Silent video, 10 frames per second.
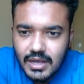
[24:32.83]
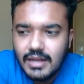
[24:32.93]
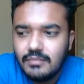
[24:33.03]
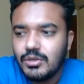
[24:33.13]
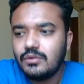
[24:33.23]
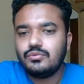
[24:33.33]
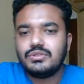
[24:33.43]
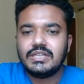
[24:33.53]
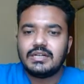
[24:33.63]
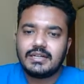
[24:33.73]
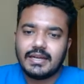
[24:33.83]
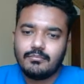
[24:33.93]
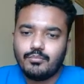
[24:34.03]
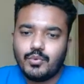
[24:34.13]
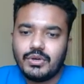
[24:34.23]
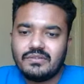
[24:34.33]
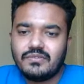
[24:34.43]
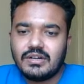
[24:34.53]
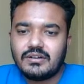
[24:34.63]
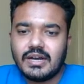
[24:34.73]
I'll be losing a tempo if
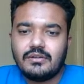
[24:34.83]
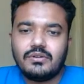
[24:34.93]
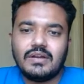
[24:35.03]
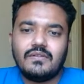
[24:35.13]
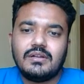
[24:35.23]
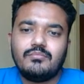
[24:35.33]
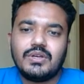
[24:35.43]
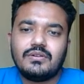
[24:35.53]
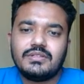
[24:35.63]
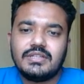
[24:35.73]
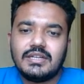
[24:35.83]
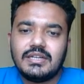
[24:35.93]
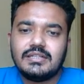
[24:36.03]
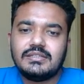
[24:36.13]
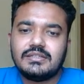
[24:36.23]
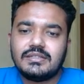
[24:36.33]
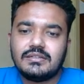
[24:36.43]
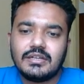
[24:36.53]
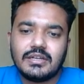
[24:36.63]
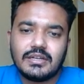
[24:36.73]
I try to develop, because then he'll just
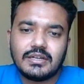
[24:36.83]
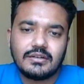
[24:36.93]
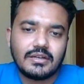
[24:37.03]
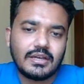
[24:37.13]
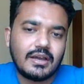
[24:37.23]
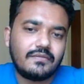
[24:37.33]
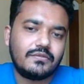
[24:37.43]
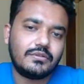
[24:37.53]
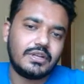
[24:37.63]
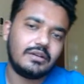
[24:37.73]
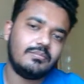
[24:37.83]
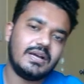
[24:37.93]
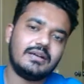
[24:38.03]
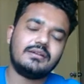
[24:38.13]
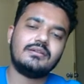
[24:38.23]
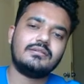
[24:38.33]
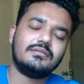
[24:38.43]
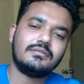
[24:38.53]
take and I have to take back, and